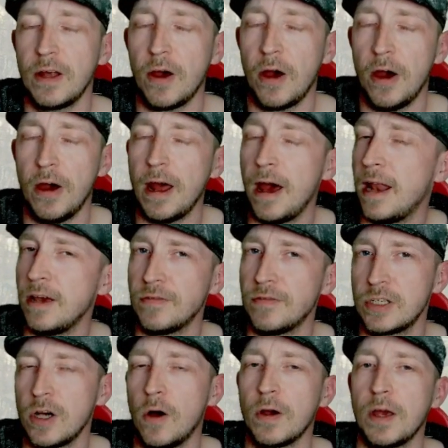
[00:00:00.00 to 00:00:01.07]
and any other
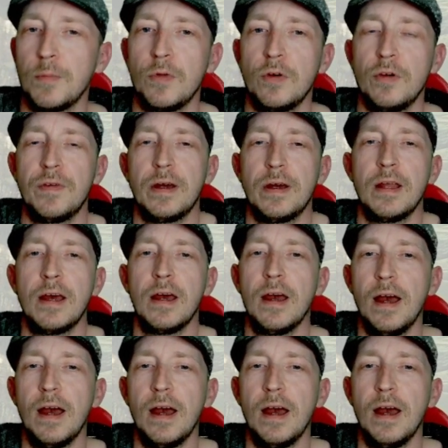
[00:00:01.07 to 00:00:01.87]
target moving.